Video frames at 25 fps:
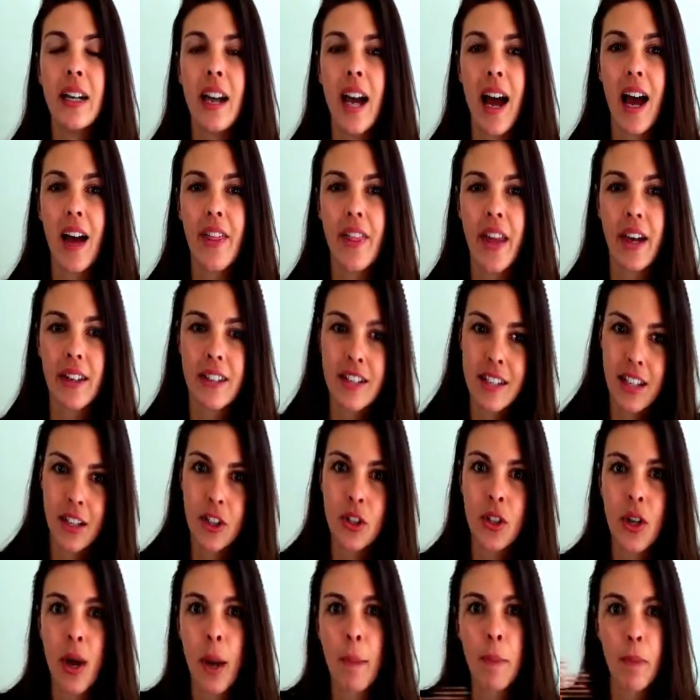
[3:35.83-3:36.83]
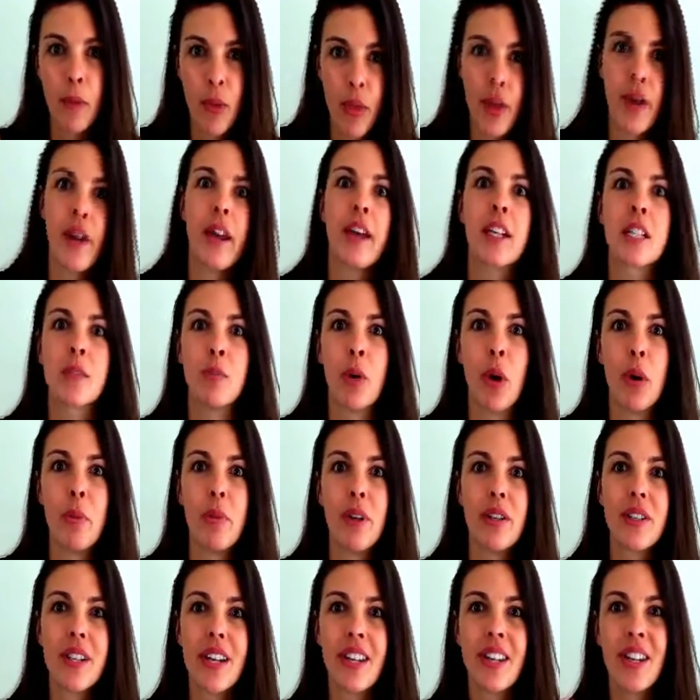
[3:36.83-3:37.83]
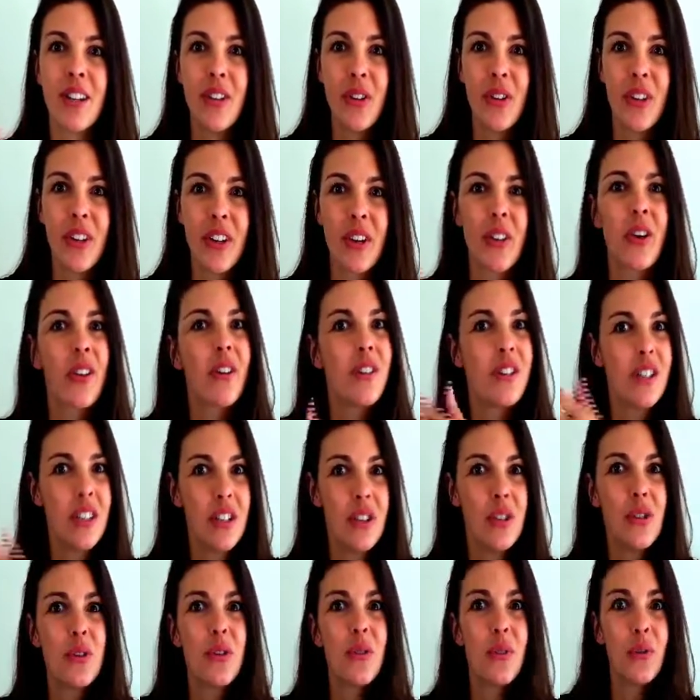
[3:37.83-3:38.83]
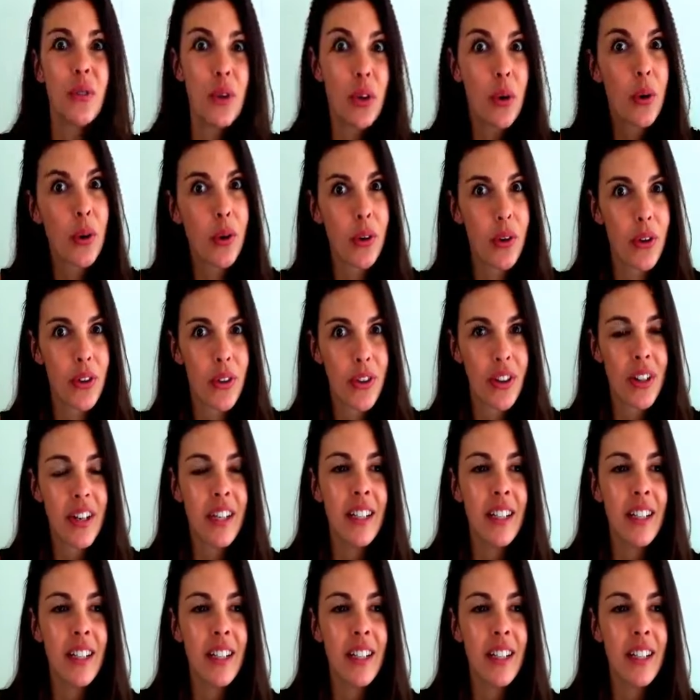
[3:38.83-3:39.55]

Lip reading: and that sets you up for the next moment, and then you can continue to feel good.